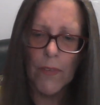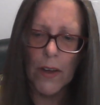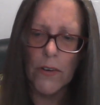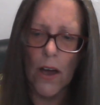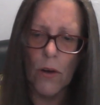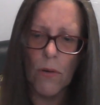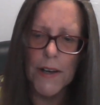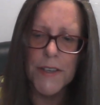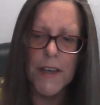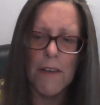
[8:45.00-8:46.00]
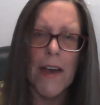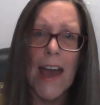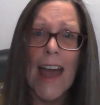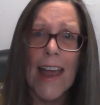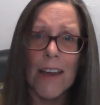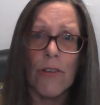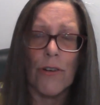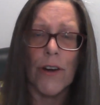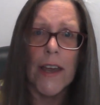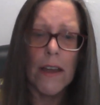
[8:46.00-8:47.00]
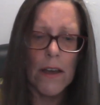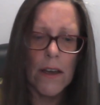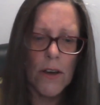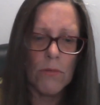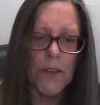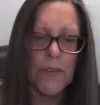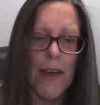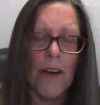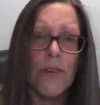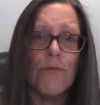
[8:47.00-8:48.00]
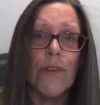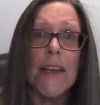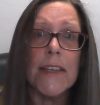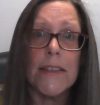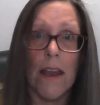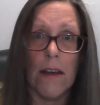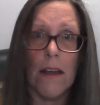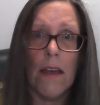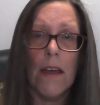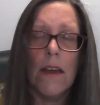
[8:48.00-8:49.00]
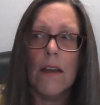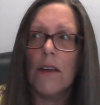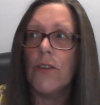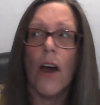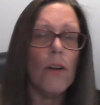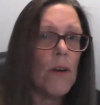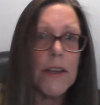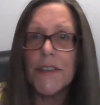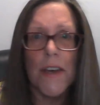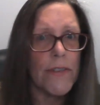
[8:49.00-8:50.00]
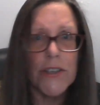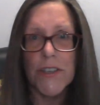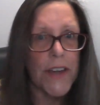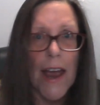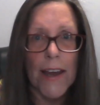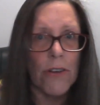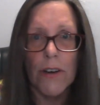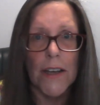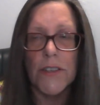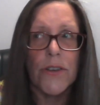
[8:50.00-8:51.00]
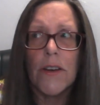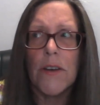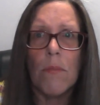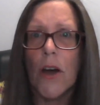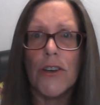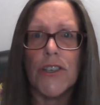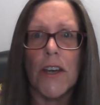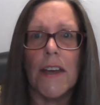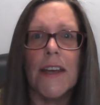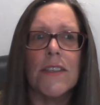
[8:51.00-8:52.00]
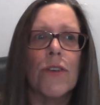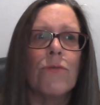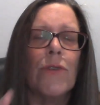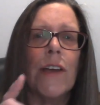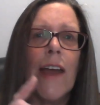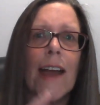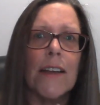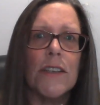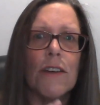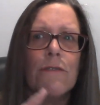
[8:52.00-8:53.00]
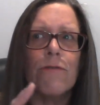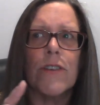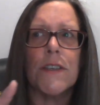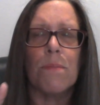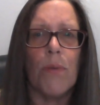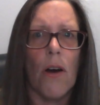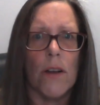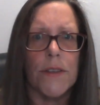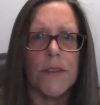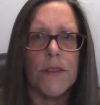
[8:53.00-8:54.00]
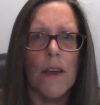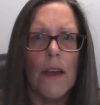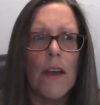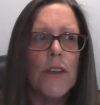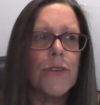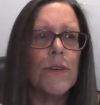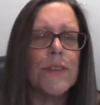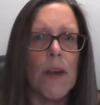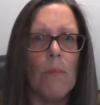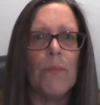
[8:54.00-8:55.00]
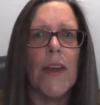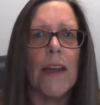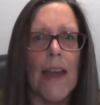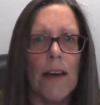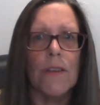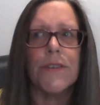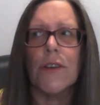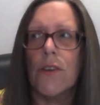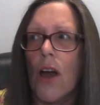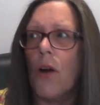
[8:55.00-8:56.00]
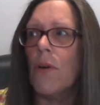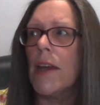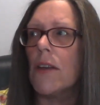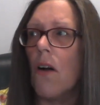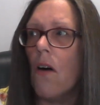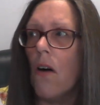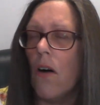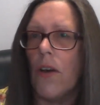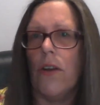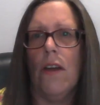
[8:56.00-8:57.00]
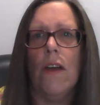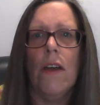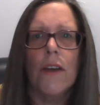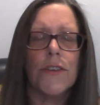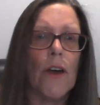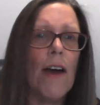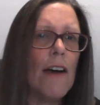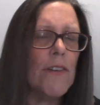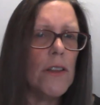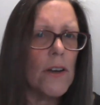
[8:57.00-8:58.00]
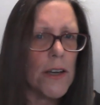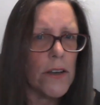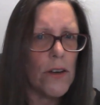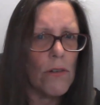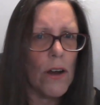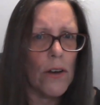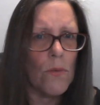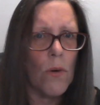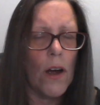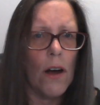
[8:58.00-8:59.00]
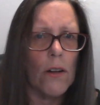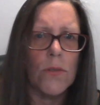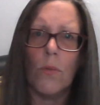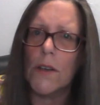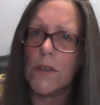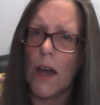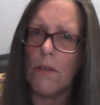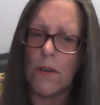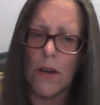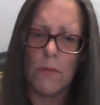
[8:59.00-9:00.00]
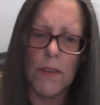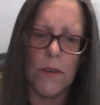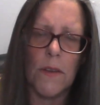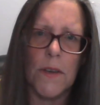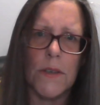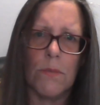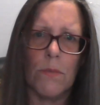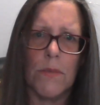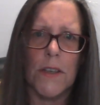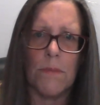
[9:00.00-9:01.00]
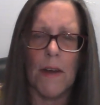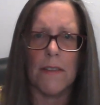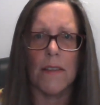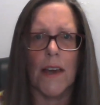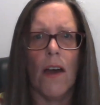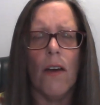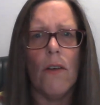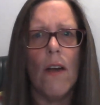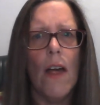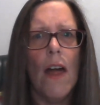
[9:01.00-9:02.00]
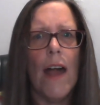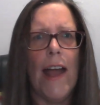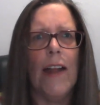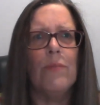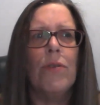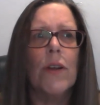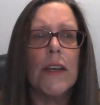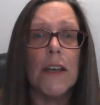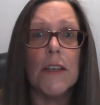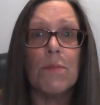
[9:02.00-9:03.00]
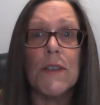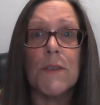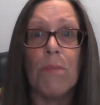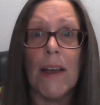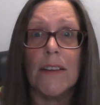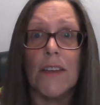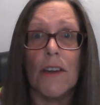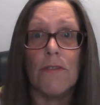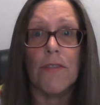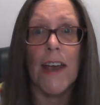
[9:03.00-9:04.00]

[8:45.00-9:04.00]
No one is ever angry without a reason. No one is ever just angry. It's not an emotion, it's a reactive response to something else going on. So have a look in your own world, what's going on with you this, this month, Leo, and put it into perspective